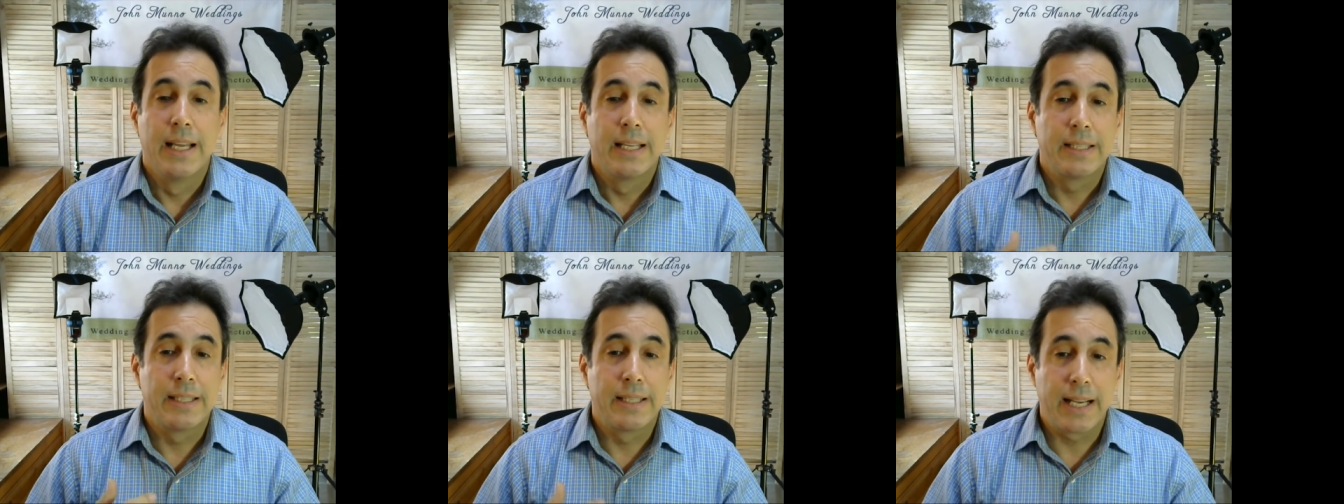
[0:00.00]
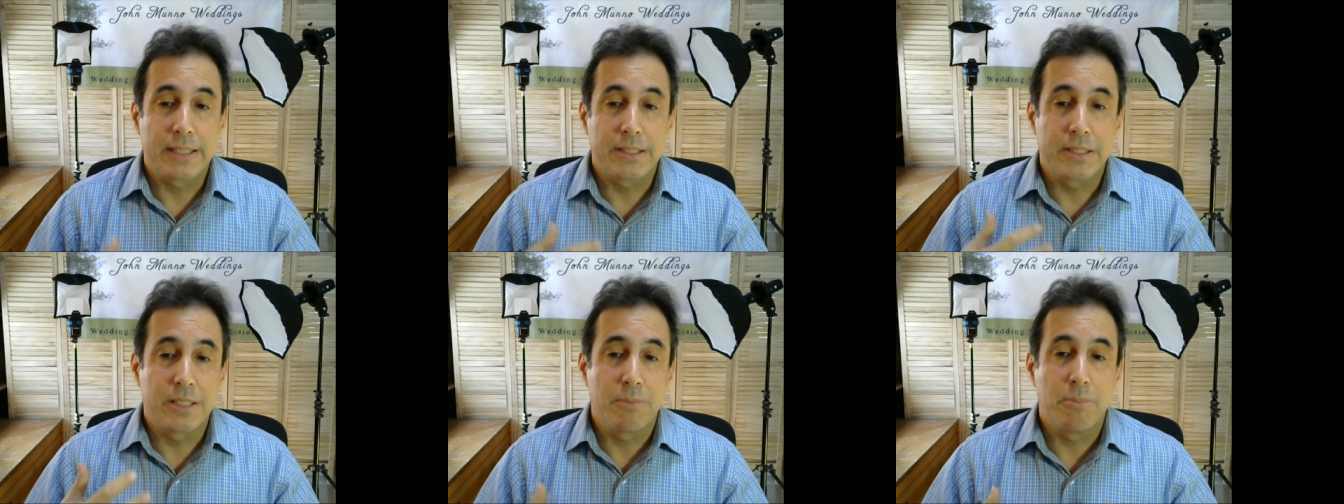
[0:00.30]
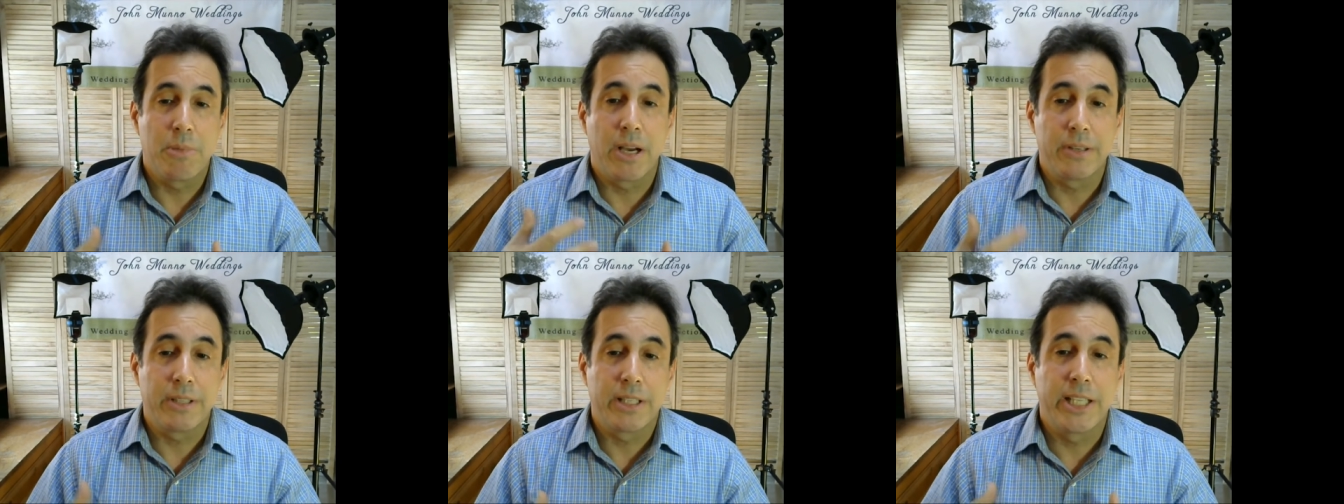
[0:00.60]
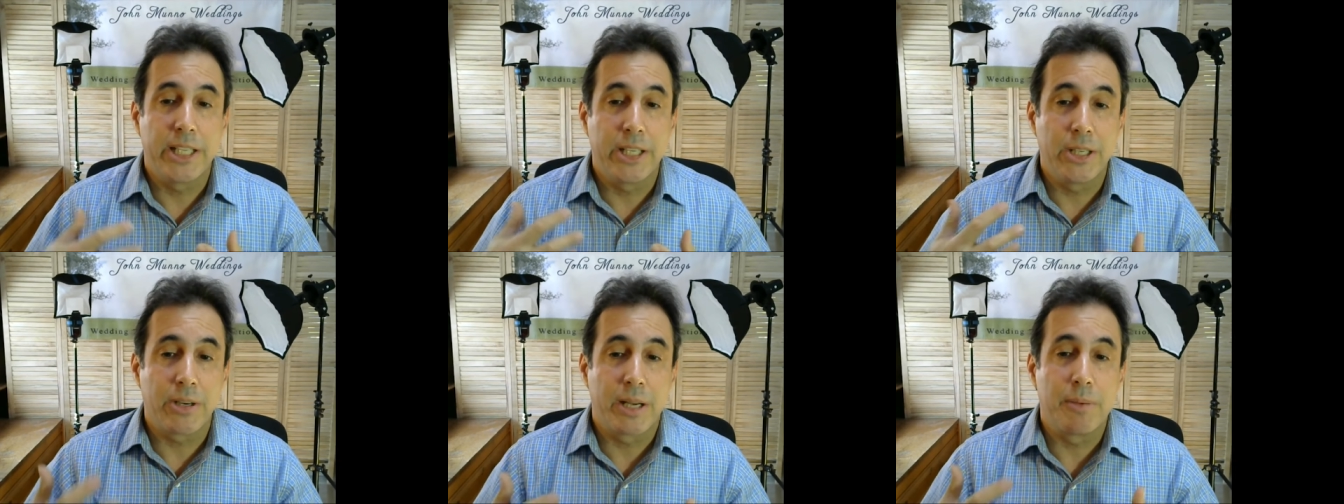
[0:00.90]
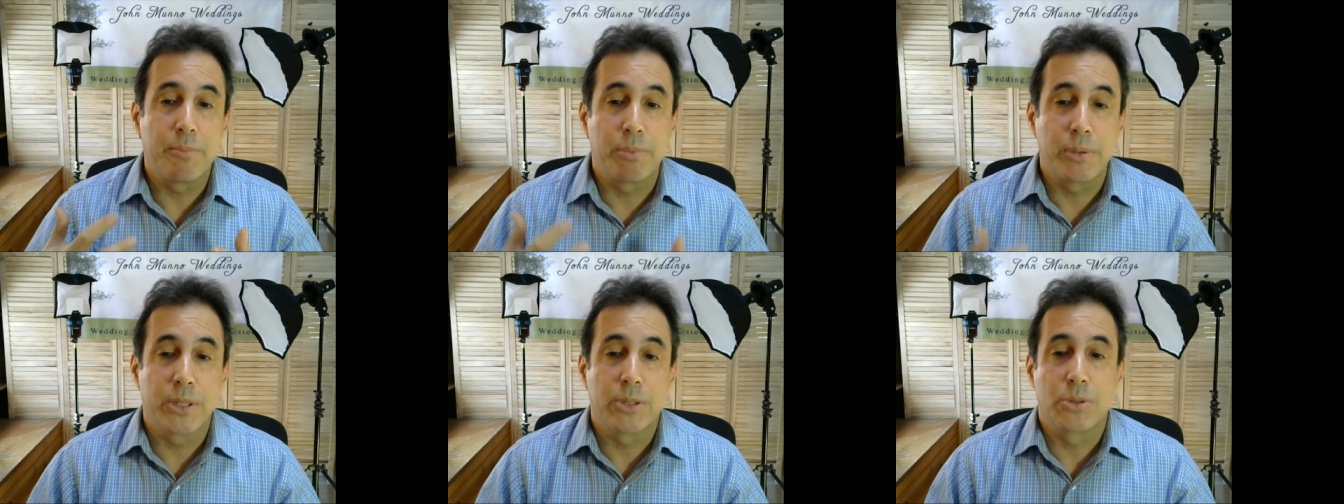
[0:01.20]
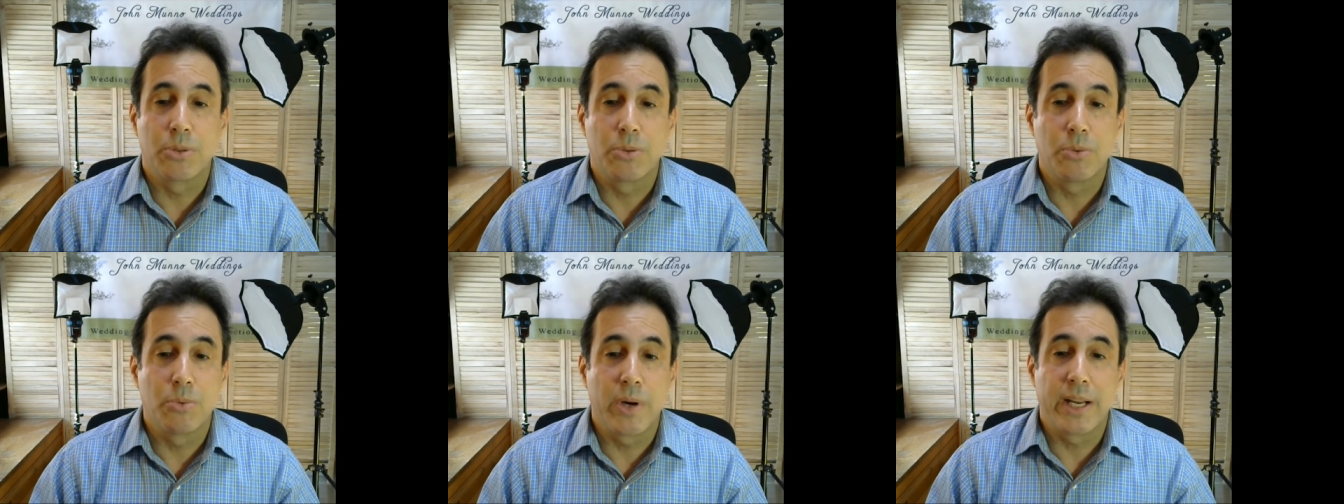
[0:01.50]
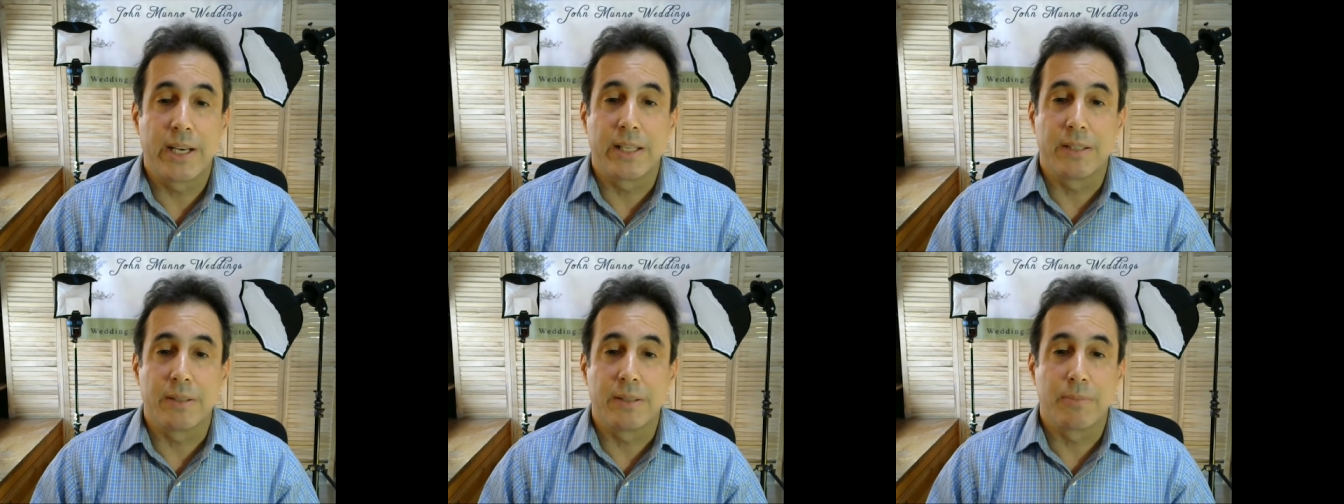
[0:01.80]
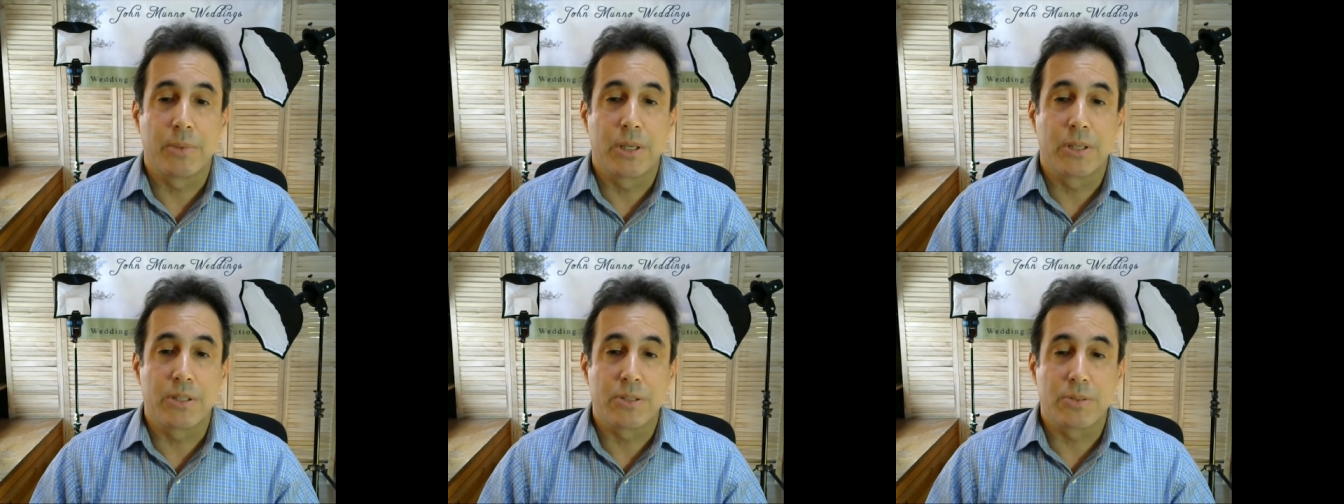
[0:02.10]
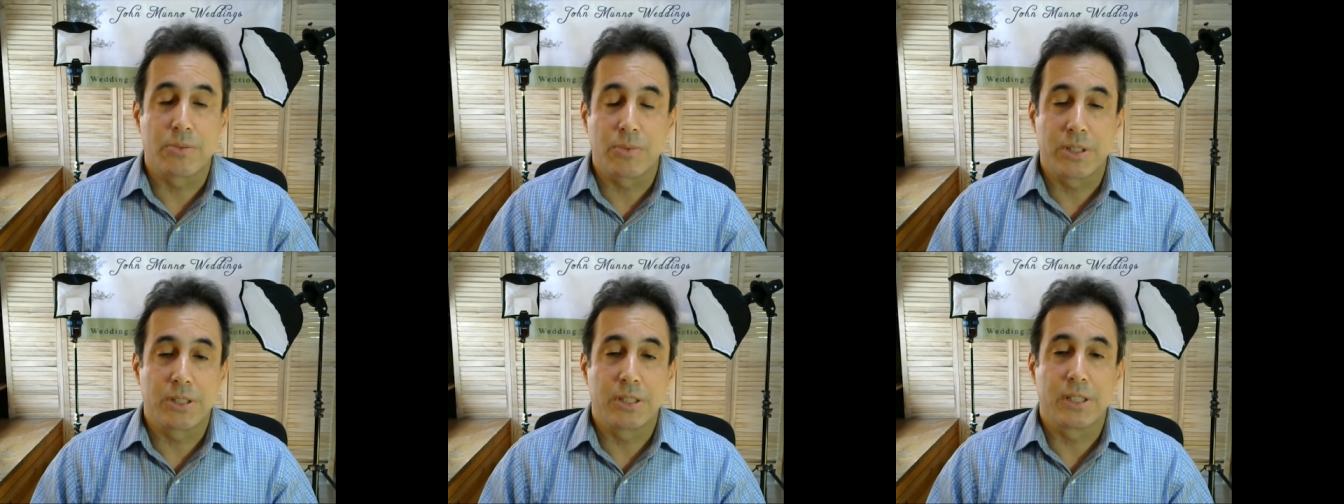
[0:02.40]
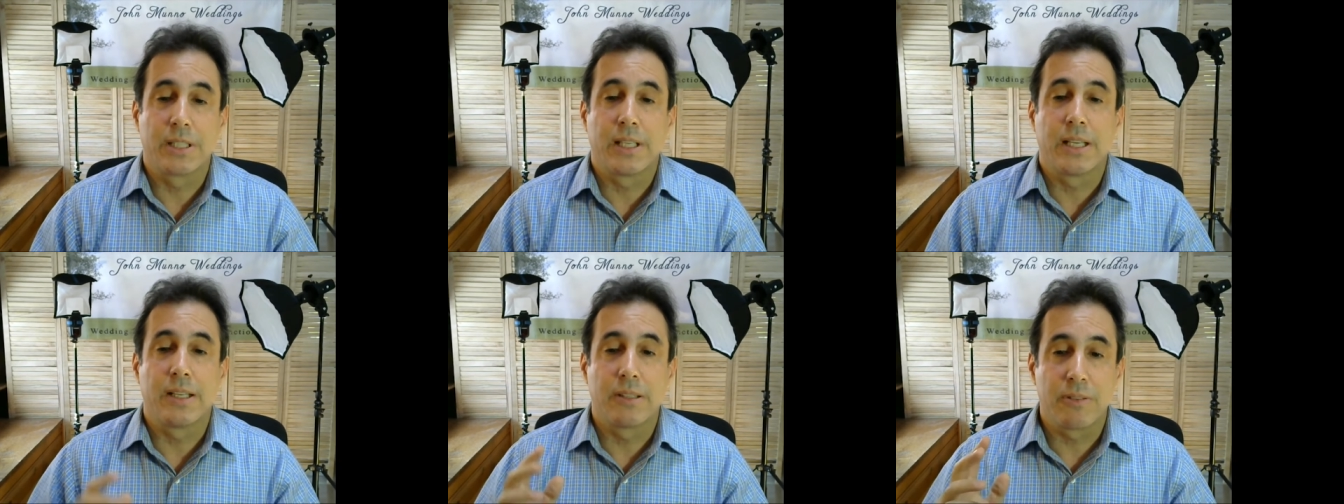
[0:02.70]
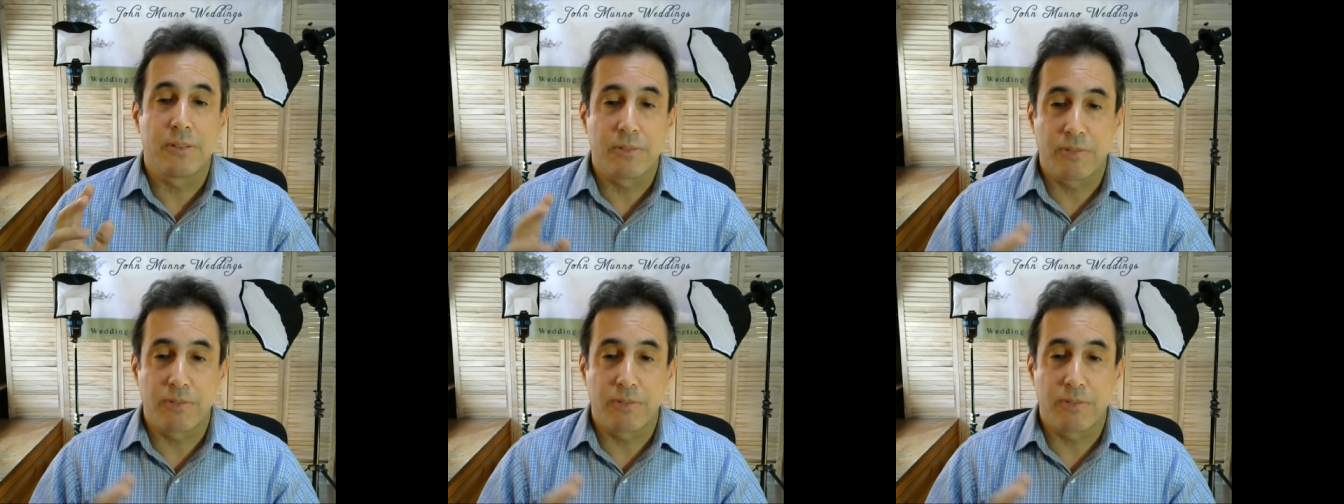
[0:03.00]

That's the amount of gear I bring to a wedding, because once again,